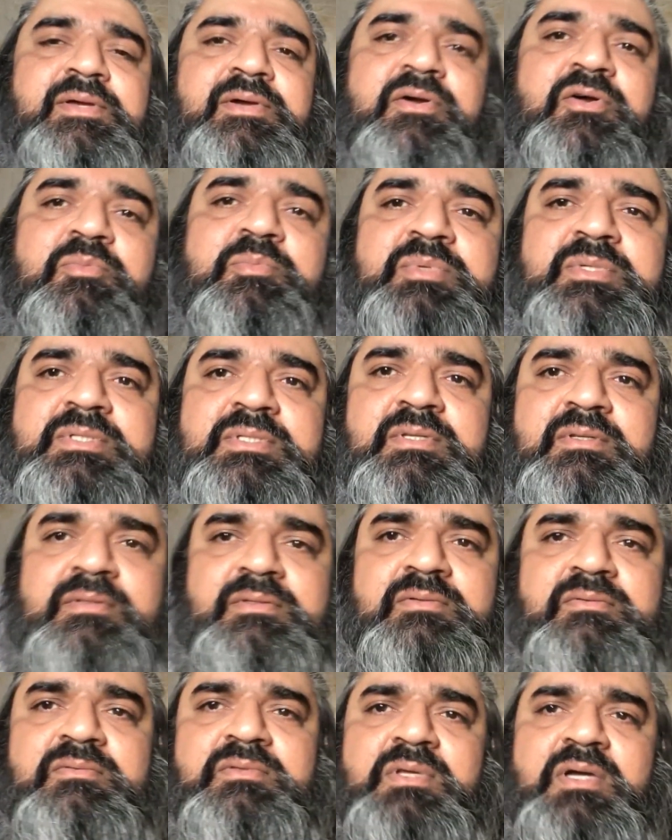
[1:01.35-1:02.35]
I hope it's not
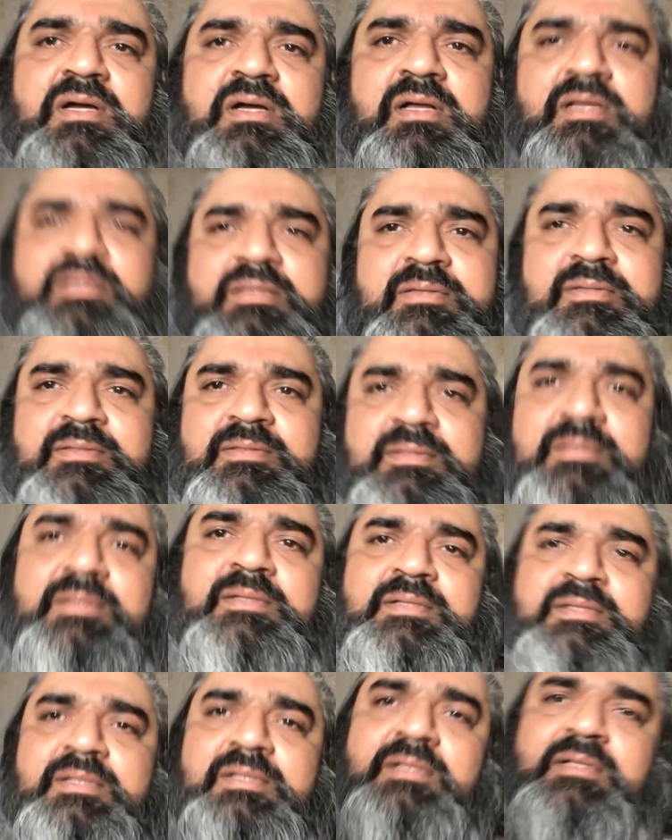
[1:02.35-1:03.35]
too dark.
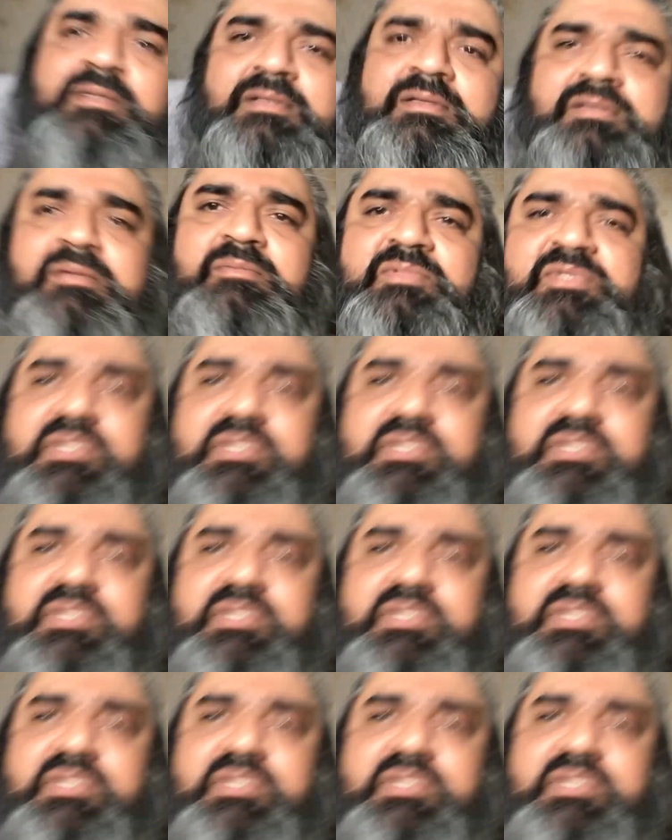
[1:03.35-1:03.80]
I'm